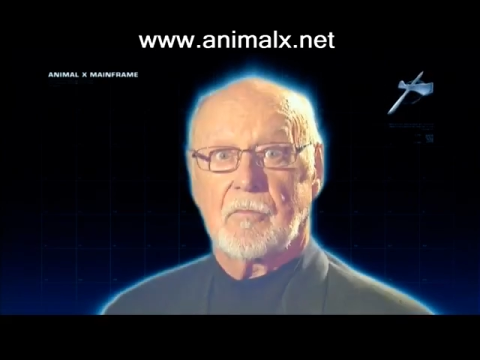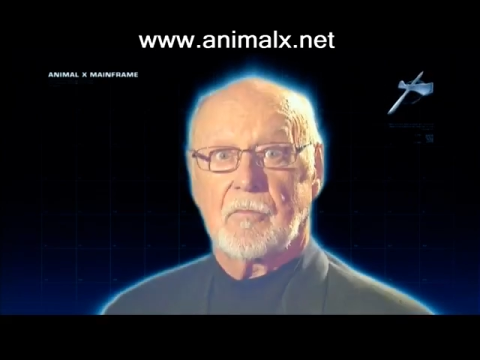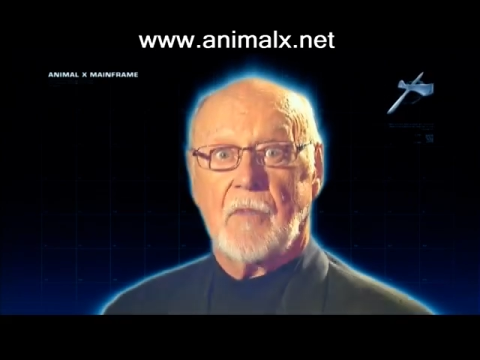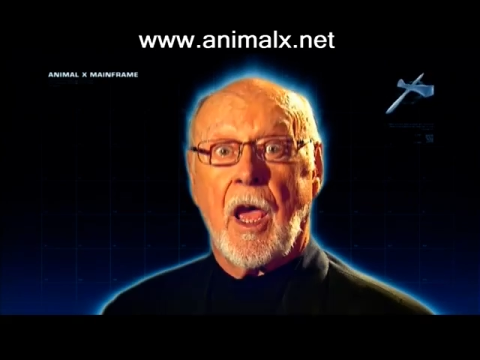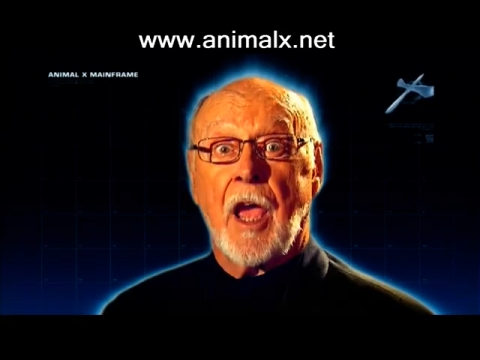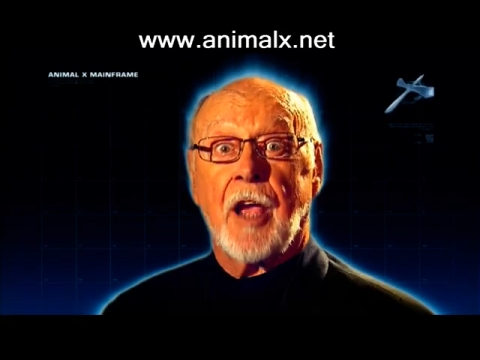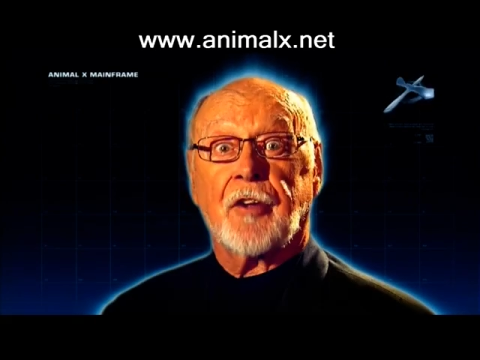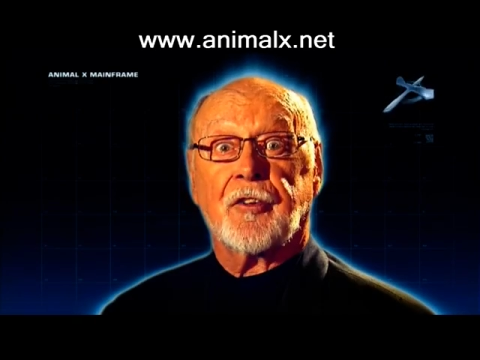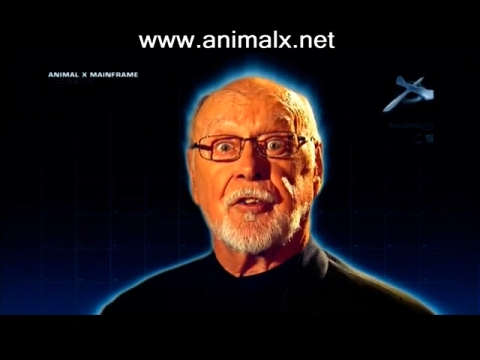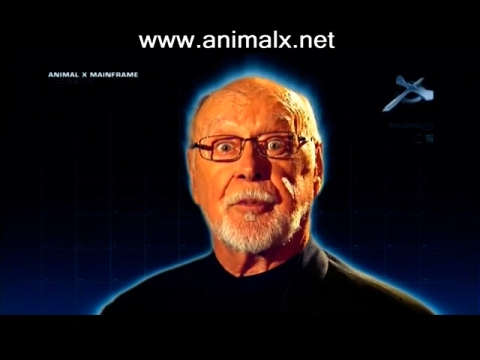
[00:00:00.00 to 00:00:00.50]

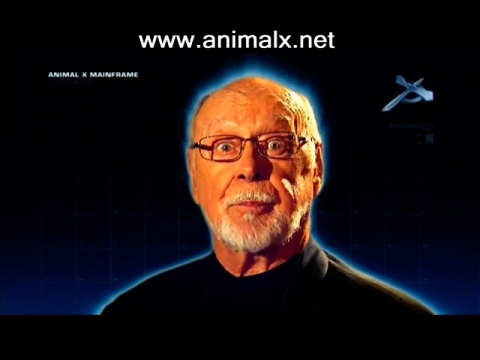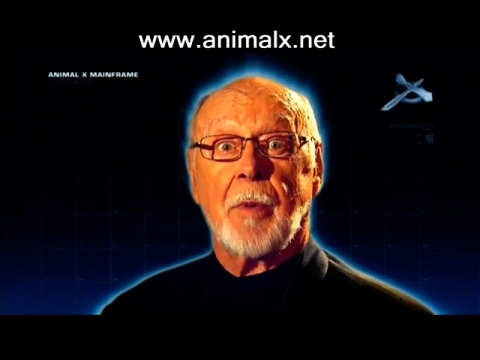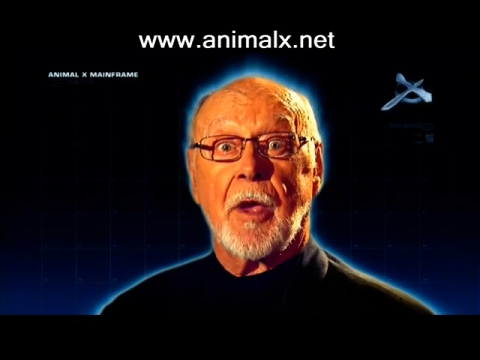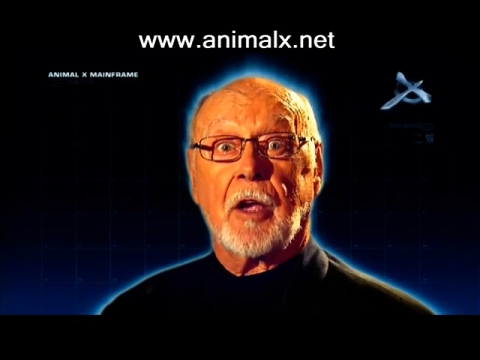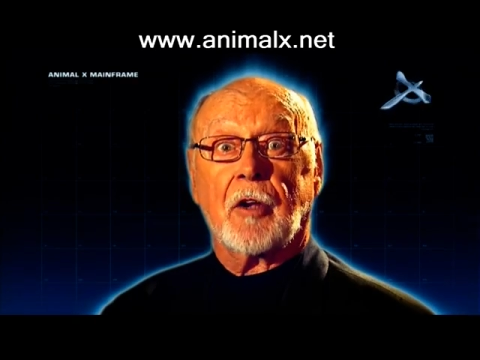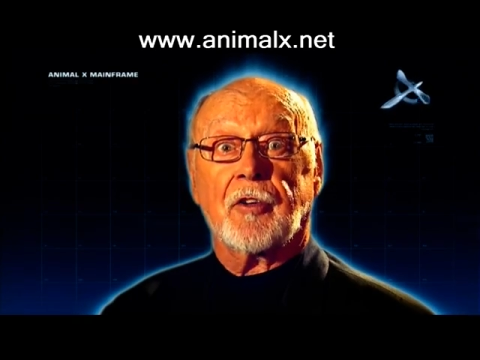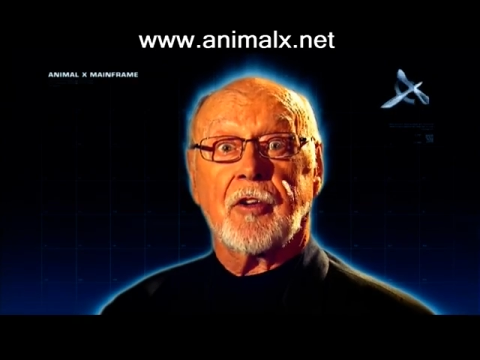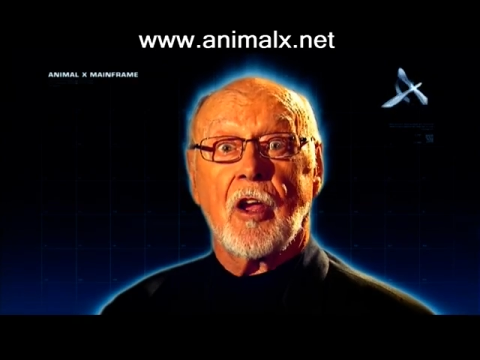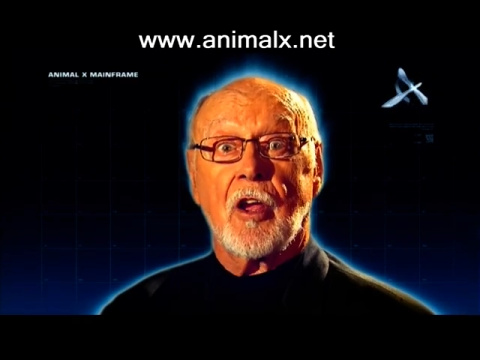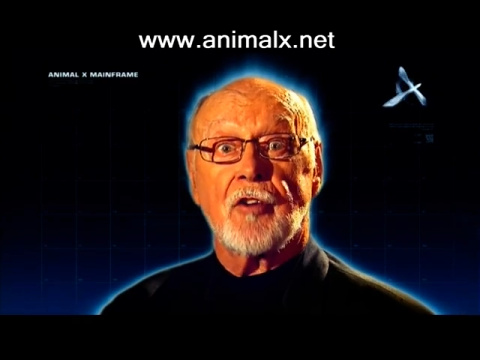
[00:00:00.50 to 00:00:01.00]

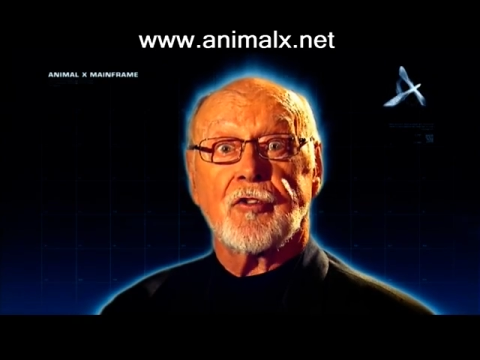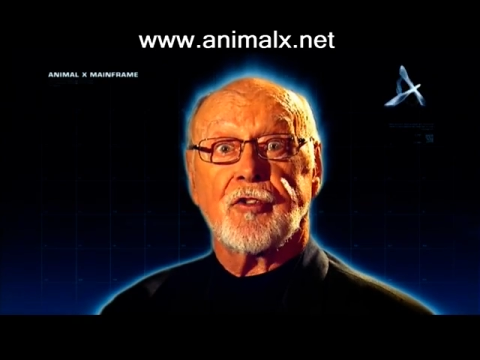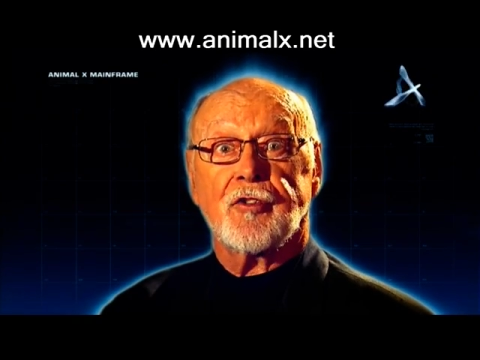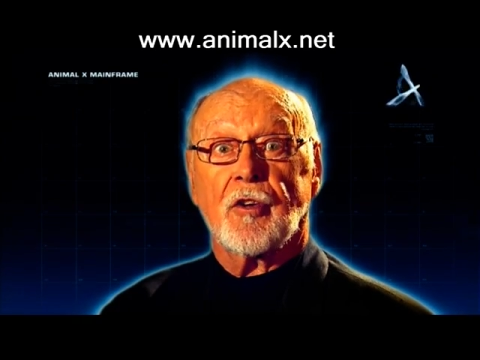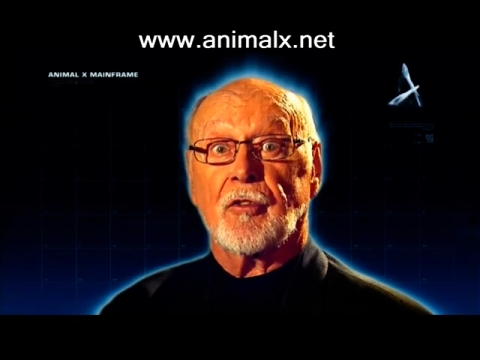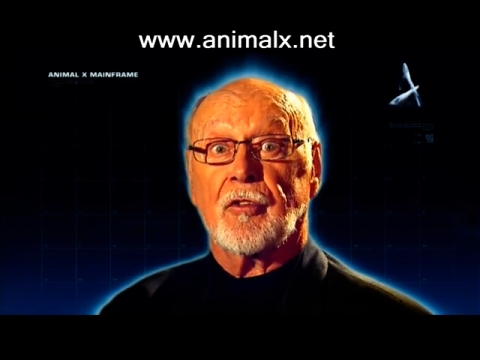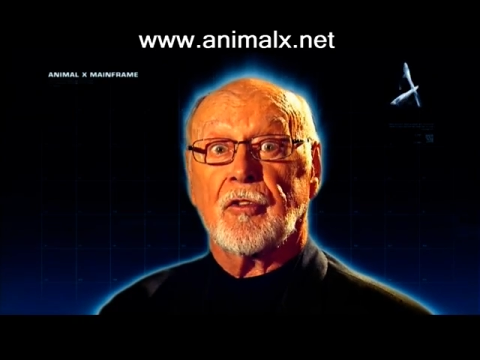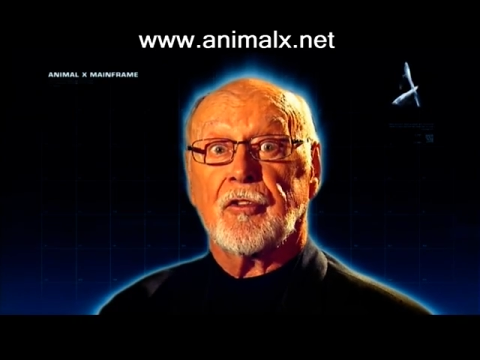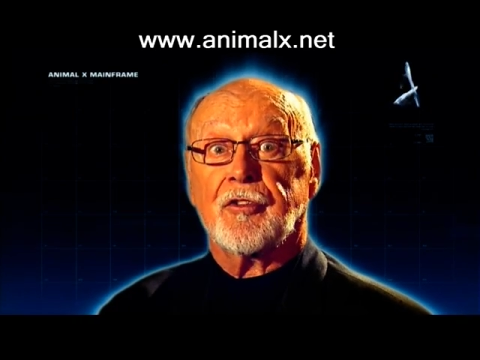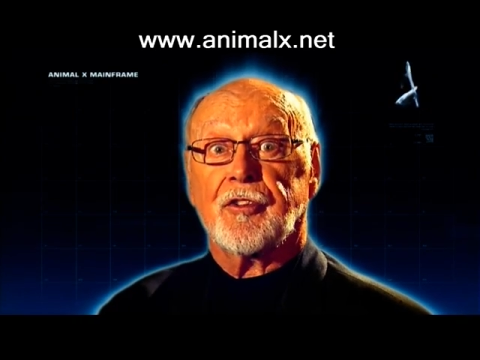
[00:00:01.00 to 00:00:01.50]

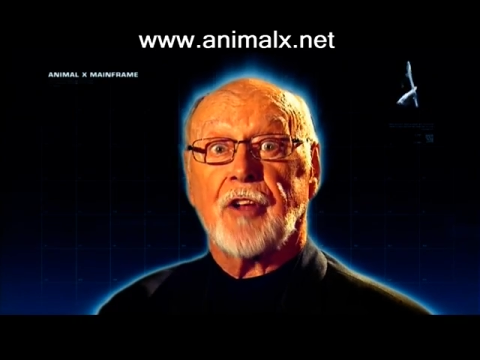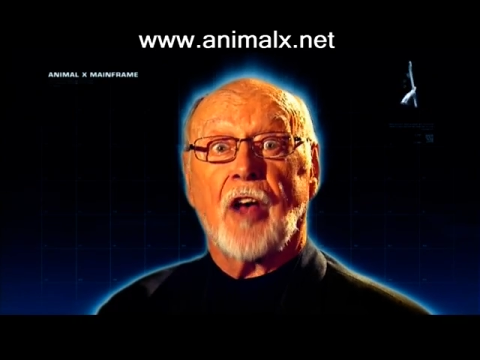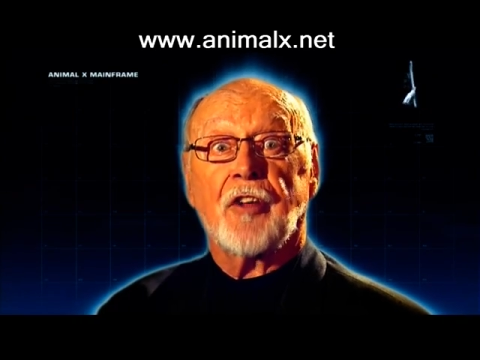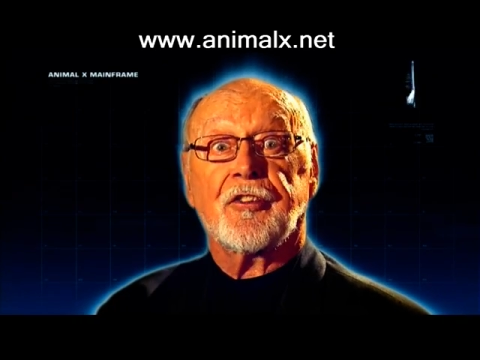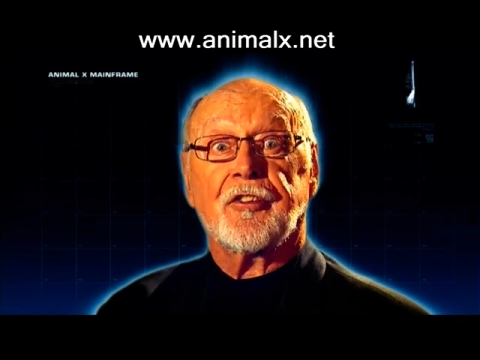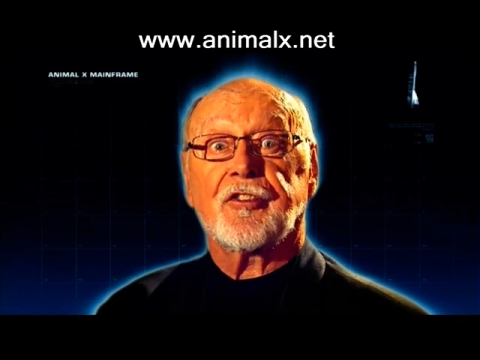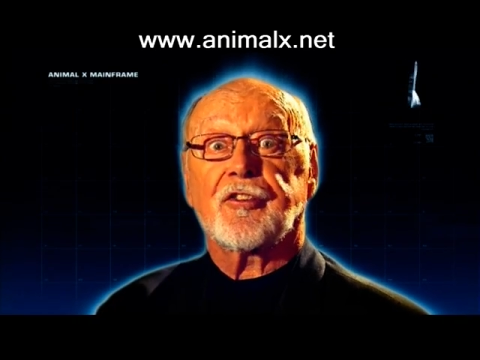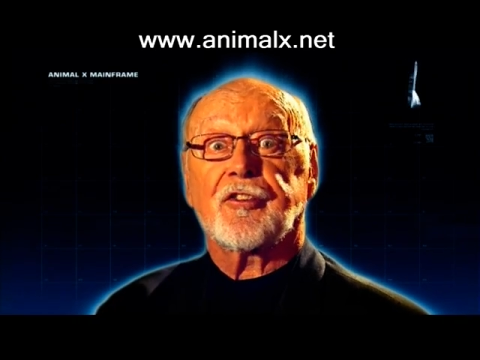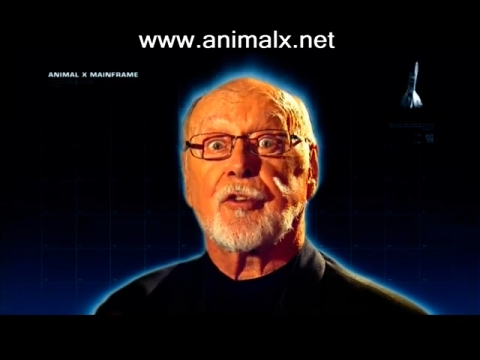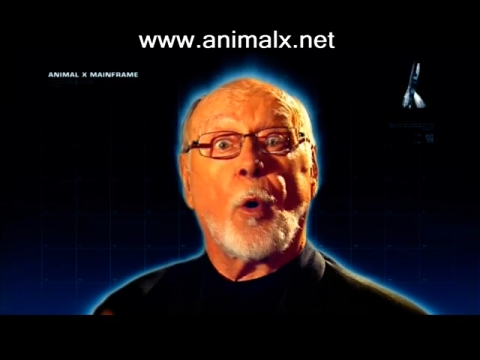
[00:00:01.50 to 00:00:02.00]
Expectations are
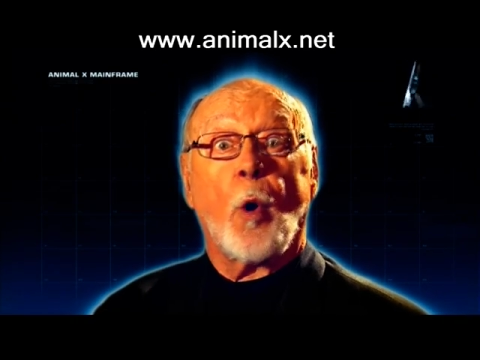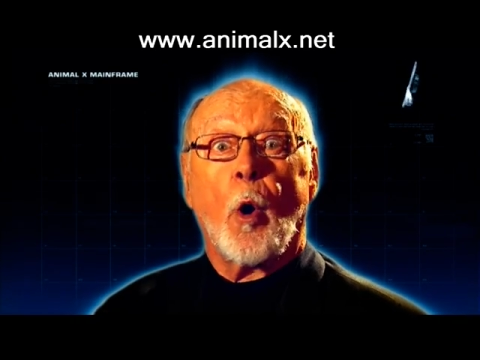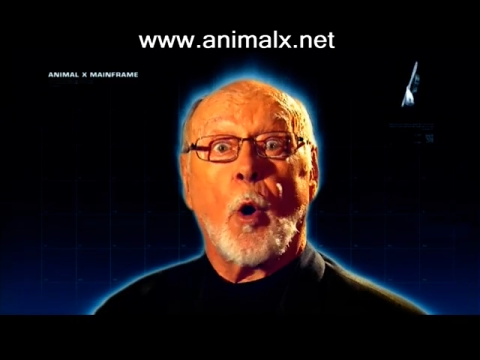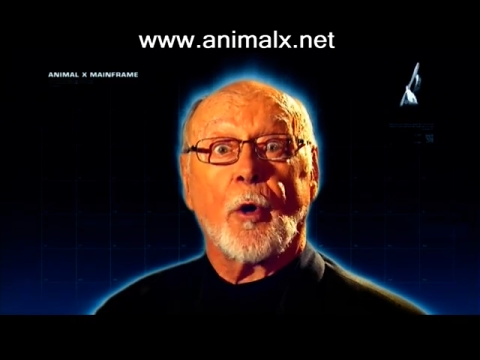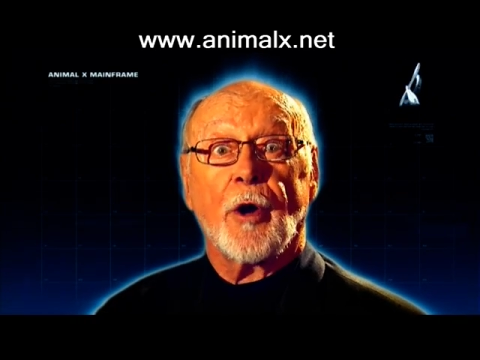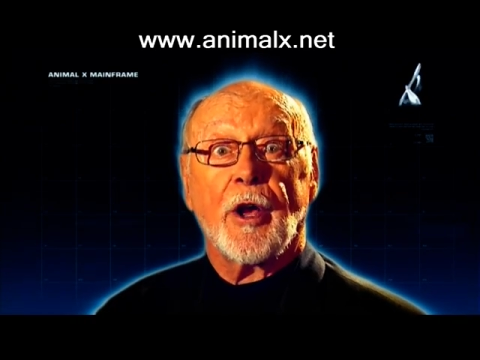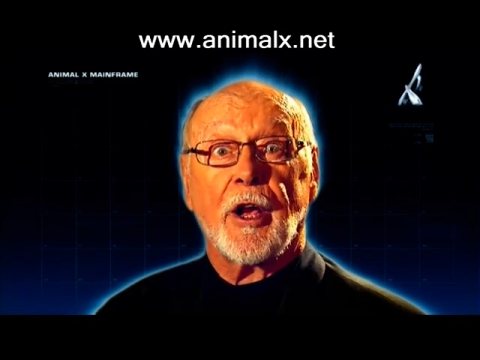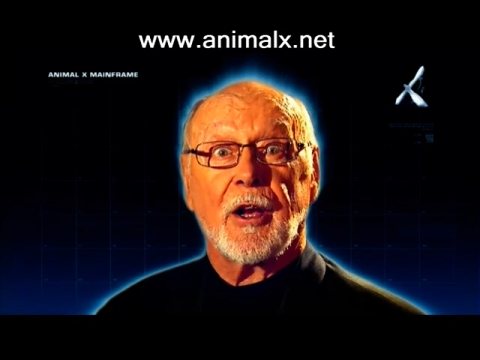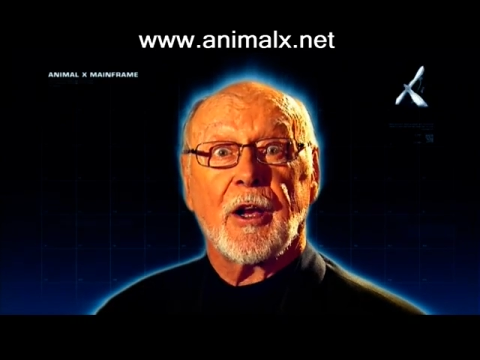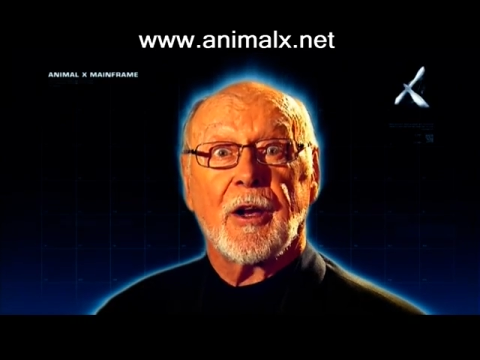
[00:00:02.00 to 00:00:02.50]

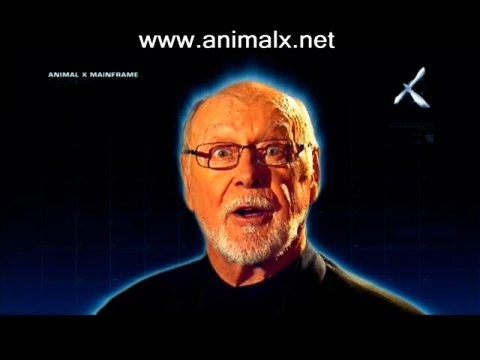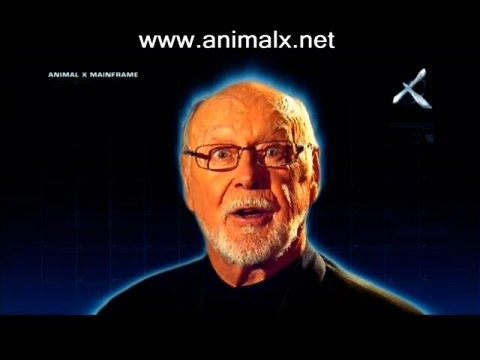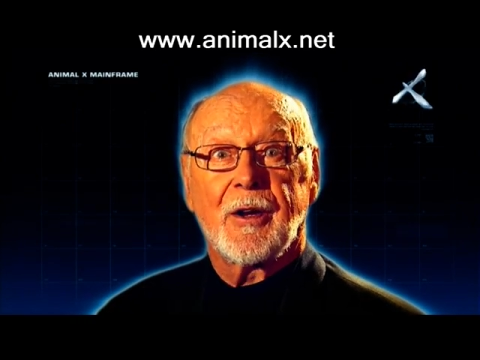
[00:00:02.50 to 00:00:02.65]
soaring.